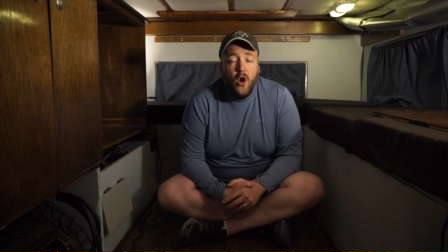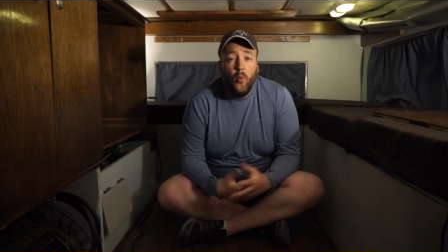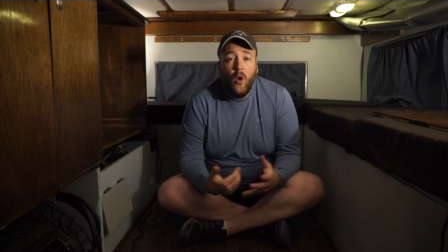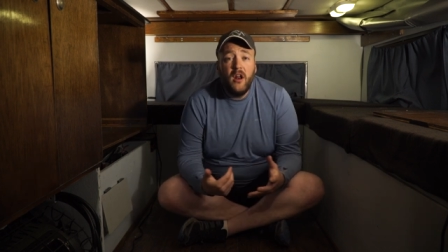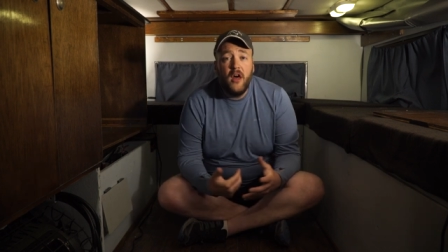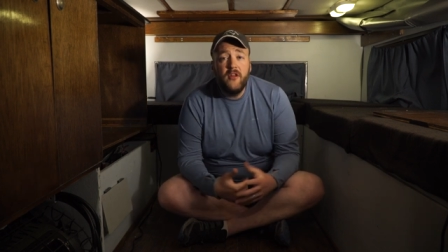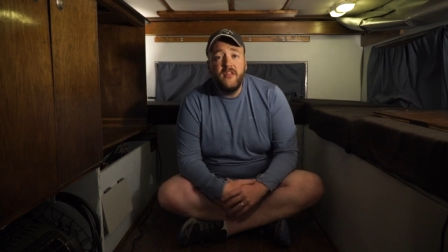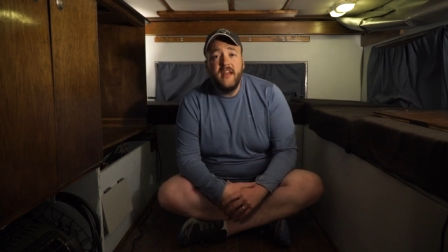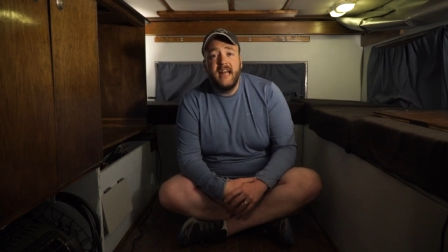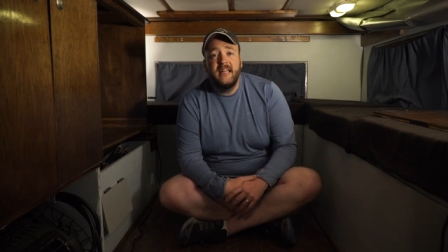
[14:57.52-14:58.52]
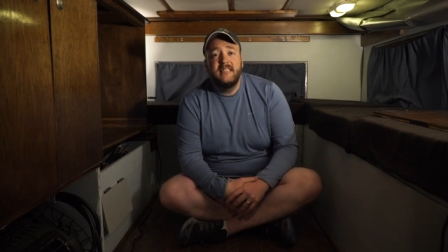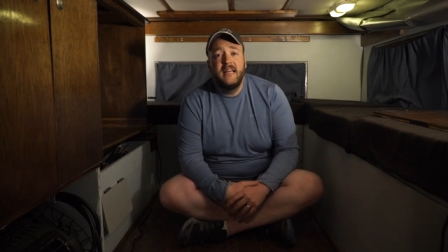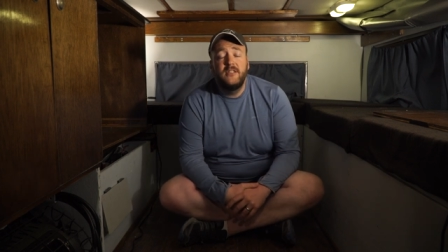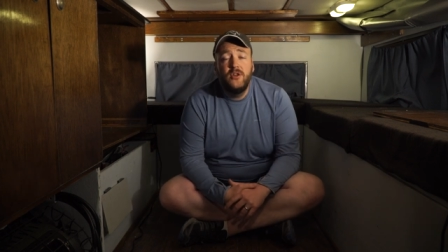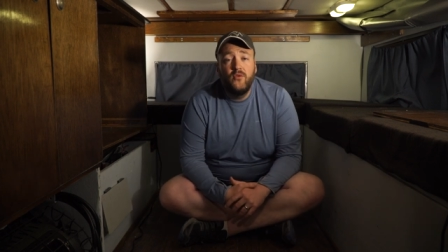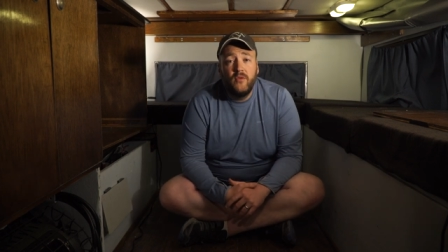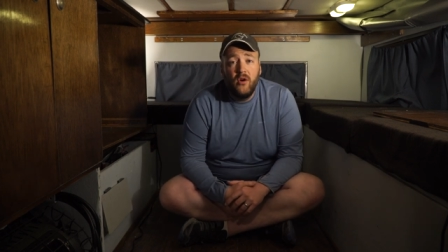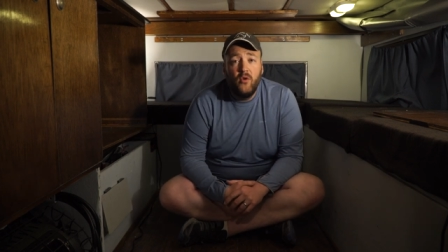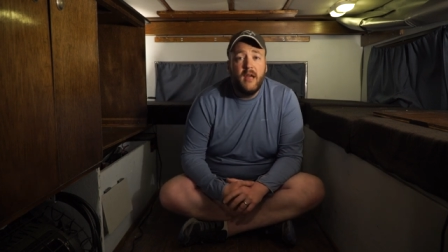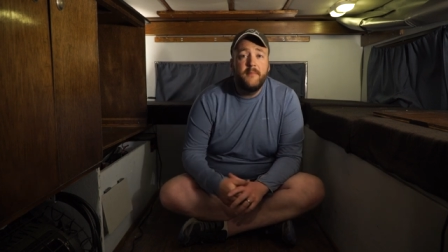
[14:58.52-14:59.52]
One other thing I decided to do
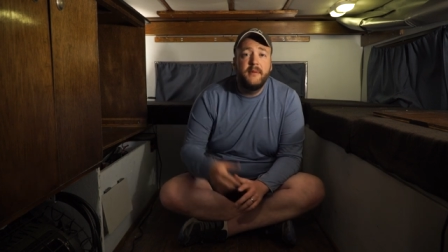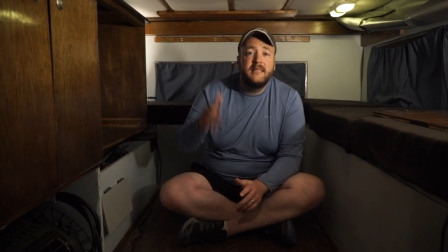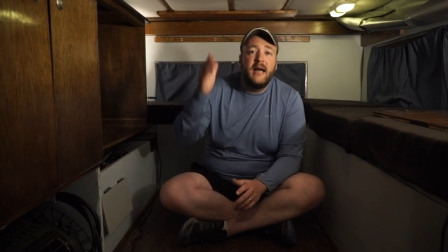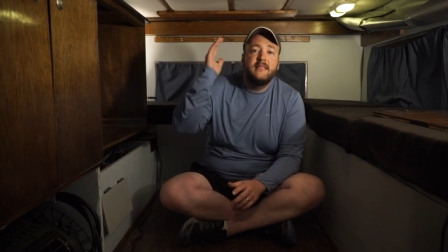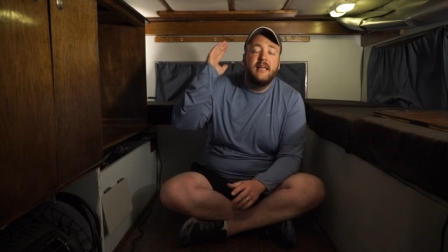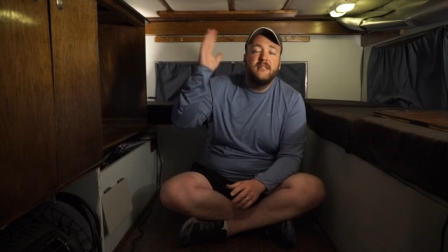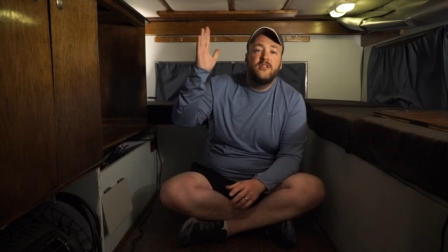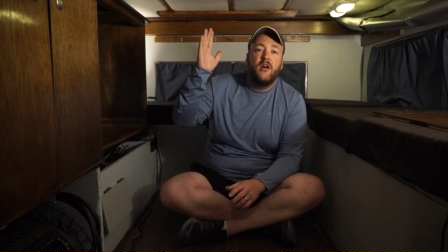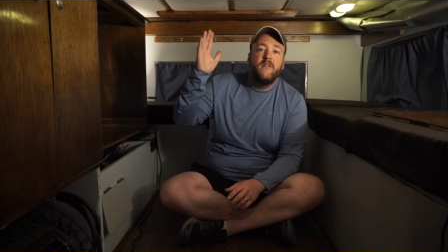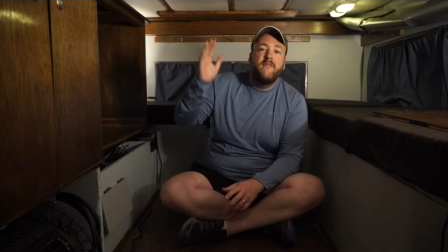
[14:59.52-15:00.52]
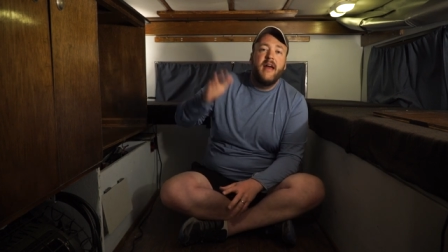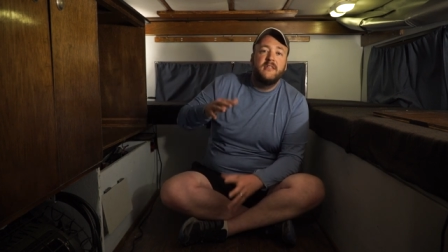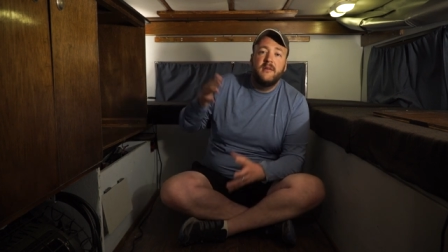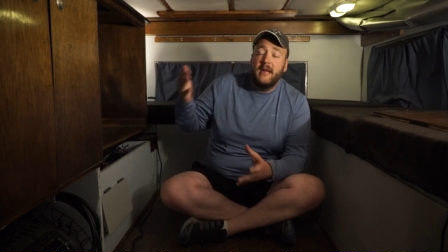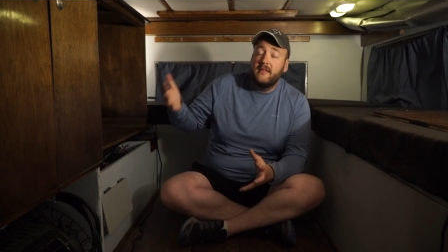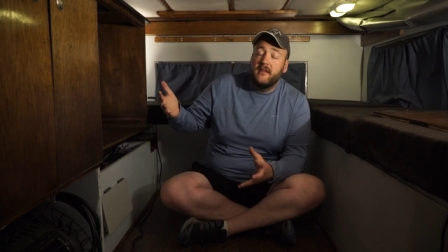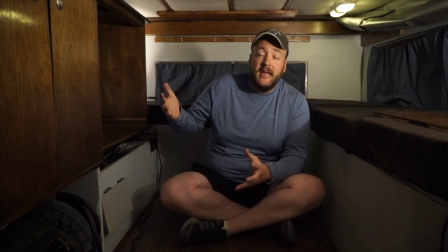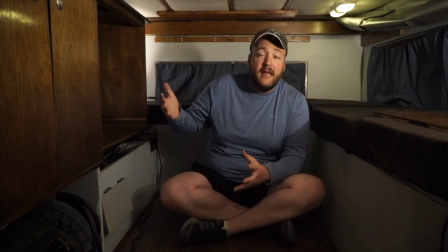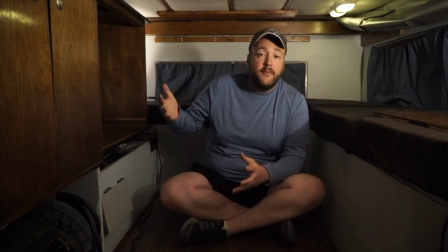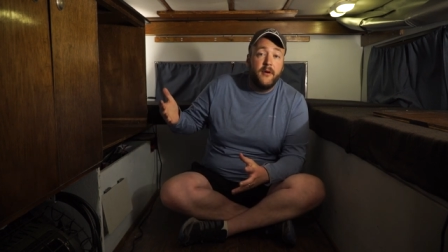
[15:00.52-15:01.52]
real quick besides install the vent to make the
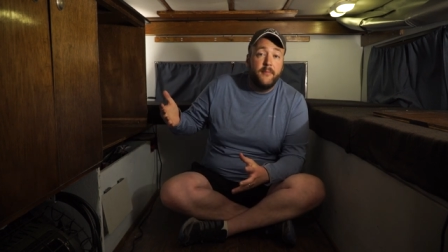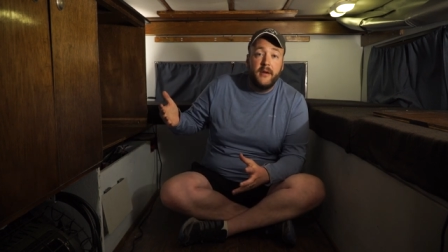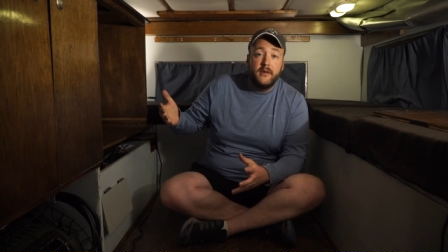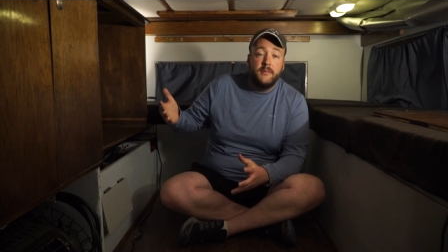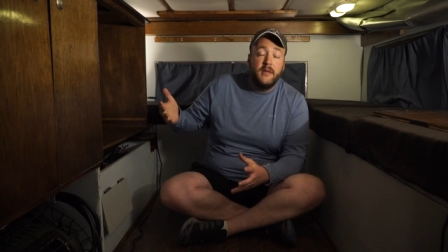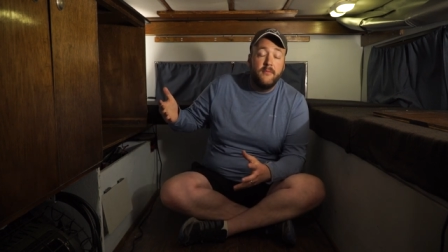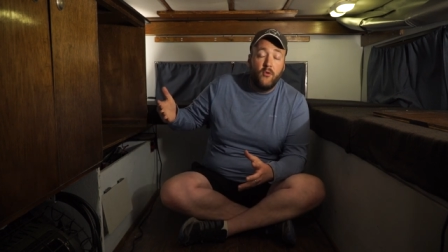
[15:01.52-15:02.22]
camper appear to be